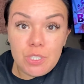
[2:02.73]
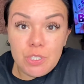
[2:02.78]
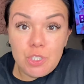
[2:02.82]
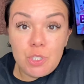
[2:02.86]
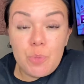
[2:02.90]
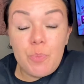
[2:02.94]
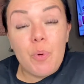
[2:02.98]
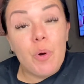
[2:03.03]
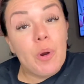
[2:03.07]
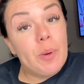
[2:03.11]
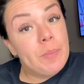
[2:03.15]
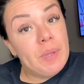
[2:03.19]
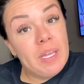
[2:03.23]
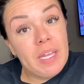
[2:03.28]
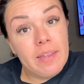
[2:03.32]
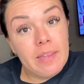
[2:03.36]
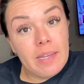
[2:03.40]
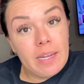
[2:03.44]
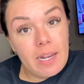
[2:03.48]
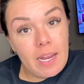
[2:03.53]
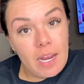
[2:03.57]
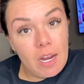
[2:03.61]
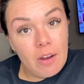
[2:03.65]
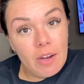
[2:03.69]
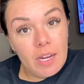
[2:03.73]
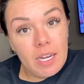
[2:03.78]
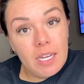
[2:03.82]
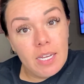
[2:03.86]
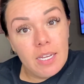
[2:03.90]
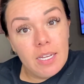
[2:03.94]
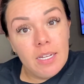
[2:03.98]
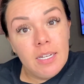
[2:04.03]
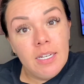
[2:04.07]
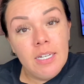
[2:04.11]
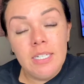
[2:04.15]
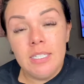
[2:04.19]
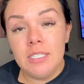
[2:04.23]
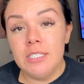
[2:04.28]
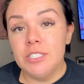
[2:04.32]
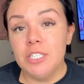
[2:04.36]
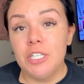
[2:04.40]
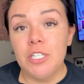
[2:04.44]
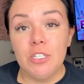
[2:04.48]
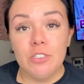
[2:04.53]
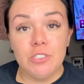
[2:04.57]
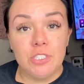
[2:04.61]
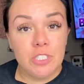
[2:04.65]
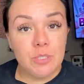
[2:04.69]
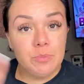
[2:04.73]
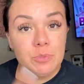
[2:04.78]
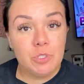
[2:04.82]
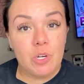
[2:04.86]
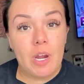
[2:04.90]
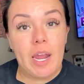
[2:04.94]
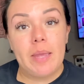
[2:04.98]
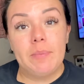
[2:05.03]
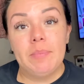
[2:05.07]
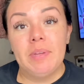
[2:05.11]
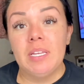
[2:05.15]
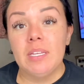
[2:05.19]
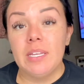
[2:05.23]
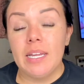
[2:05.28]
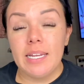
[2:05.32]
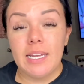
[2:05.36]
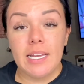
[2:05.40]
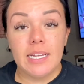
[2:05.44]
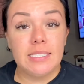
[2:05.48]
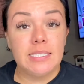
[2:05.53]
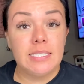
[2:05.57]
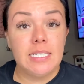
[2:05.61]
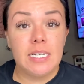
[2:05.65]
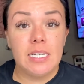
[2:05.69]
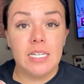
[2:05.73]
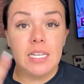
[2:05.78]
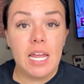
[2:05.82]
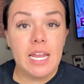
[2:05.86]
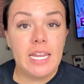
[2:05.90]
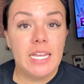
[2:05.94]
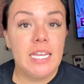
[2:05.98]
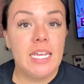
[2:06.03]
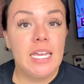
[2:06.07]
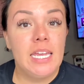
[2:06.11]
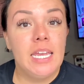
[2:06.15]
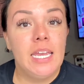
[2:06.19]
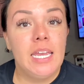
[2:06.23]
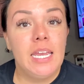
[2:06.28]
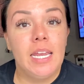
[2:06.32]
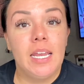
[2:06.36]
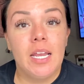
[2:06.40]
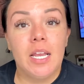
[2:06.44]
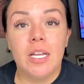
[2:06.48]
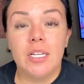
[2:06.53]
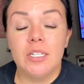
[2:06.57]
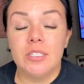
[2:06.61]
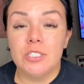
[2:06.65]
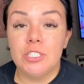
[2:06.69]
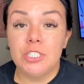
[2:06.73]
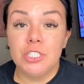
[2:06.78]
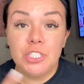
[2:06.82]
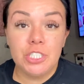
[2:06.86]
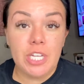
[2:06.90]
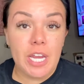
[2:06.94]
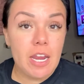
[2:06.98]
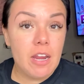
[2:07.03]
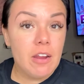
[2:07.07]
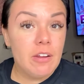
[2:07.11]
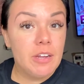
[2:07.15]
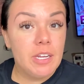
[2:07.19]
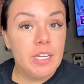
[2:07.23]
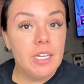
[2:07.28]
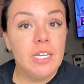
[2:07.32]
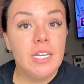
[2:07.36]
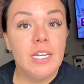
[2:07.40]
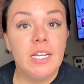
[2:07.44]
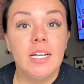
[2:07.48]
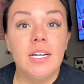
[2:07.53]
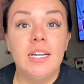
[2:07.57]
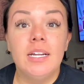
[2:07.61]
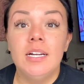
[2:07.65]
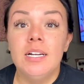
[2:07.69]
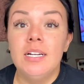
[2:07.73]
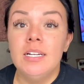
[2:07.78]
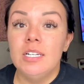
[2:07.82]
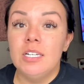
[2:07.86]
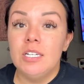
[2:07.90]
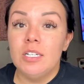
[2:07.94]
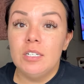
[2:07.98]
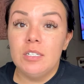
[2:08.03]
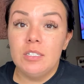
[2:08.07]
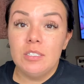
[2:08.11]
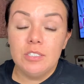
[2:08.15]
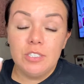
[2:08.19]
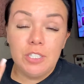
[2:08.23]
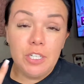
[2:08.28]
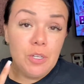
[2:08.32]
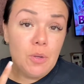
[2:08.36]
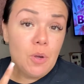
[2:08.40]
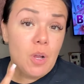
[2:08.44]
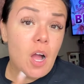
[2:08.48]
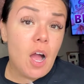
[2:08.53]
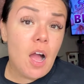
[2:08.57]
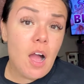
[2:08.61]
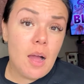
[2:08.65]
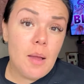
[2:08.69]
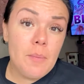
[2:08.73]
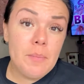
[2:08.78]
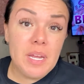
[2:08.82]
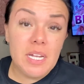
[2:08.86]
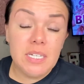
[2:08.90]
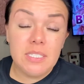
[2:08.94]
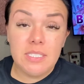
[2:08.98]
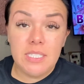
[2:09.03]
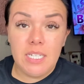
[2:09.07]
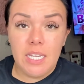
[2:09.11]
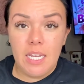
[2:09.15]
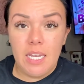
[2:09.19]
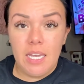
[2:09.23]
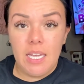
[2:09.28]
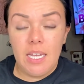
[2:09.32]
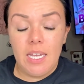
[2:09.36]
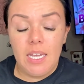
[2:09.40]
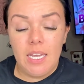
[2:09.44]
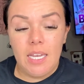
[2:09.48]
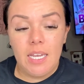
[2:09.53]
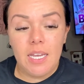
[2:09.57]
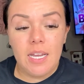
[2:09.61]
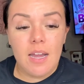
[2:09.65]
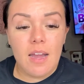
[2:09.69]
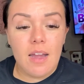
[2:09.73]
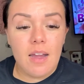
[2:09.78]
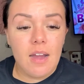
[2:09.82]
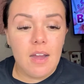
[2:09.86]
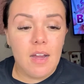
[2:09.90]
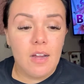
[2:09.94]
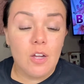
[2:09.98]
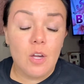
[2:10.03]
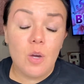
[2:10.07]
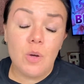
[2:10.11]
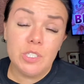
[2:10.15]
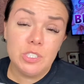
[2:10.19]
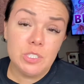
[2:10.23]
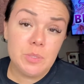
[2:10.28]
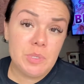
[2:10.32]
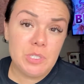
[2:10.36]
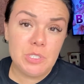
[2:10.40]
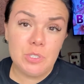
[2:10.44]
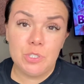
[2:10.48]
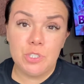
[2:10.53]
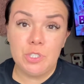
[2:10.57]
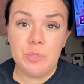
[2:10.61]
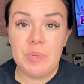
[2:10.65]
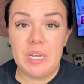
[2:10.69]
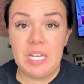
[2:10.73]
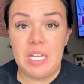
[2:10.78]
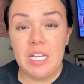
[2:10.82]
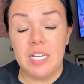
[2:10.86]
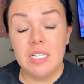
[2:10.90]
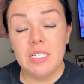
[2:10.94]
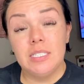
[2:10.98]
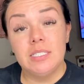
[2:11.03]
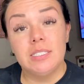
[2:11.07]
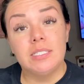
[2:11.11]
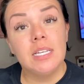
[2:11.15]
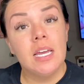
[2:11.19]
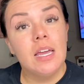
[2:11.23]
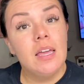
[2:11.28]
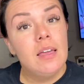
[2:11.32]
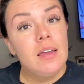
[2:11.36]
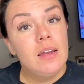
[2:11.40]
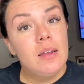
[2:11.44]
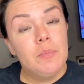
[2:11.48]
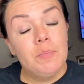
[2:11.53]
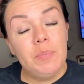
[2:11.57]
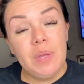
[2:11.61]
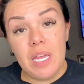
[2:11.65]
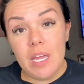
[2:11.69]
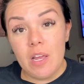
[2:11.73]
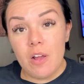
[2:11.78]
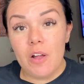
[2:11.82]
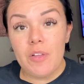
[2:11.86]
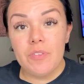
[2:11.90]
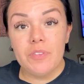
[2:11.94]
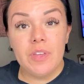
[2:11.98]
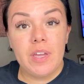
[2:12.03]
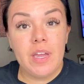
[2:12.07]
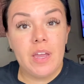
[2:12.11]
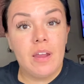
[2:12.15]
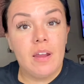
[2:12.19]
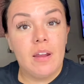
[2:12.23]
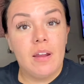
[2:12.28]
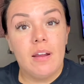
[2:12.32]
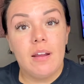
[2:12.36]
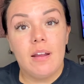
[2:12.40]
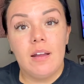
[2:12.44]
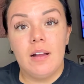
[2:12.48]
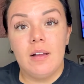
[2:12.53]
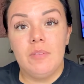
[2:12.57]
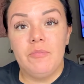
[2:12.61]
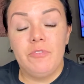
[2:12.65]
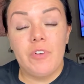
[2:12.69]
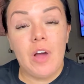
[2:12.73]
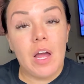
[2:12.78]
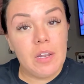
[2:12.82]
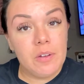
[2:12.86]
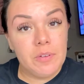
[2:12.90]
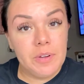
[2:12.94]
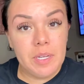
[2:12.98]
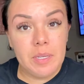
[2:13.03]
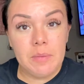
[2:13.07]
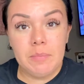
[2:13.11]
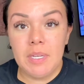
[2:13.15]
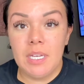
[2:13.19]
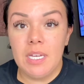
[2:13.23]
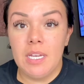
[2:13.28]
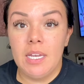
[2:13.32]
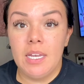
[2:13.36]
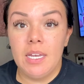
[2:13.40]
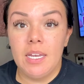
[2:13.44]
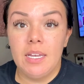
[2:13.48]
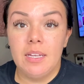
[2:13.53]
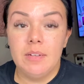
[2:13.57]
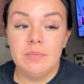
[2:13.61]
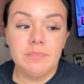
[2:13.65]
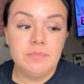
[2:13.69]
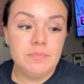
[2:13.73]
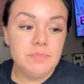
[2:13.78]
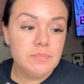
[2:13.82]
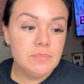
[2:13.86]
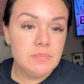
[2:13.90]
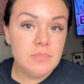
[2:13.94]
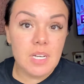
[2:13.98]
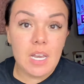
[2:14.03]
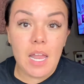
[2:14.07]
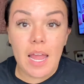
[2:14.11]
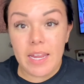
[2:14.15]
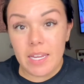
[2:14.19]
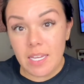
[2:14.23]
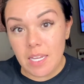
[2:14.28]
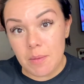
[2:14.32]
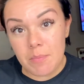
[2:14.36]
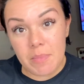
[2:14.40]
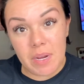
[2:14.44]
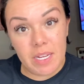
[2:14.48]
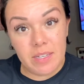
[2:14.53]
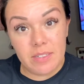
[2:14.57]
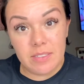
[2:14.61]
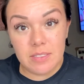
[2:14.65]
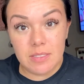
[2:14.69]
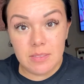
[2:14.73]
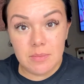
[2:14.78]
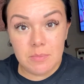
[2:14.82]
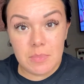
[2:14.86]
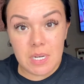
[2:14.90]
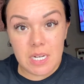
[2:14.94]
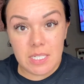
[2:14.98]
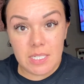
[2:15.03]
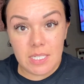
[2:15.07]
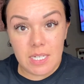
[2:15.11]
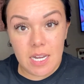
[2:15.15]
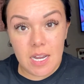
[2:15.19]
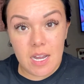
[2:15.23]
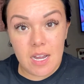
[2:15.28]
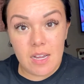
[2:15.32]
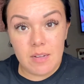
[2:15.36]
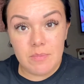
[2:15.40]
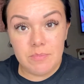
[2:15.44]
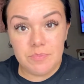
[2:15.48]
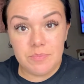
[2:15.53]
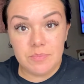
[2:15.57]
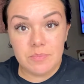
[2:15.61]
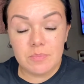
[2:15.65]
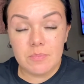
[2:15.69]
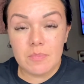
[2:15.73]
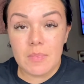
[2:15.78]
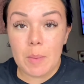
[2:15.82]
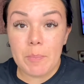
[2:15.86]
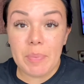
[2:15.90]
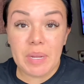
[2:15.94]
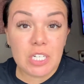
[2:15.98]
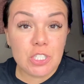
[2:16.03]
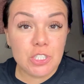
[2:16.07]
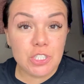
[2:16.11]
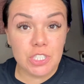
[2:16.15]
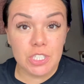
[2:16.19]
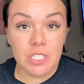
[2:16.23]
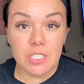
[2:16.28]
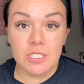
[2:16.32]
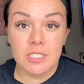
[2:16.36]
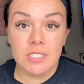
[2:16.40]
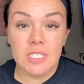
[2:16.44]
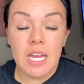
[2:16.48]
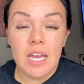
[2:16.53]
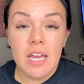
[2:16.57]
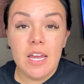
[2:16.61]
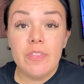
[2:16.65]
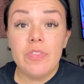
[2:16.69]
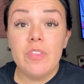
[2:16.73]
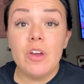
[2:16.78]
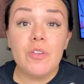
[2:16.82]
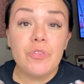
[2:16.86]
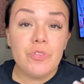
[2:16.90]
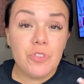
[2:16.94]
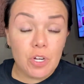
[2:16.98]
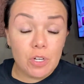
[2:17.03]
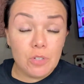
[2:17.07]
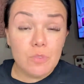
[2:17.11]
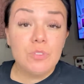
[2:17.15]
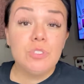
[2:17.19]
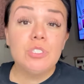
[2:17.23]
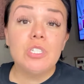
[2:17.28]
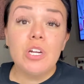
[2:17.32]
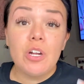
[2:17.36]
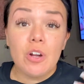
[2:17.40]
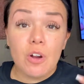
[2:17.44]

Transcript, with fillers: support me in that area. You know, subscribing, like I said, liking, sharing, you know, commenting, uh, going to my social medias, being on there, um, following me, liking my my um, pictures. Th those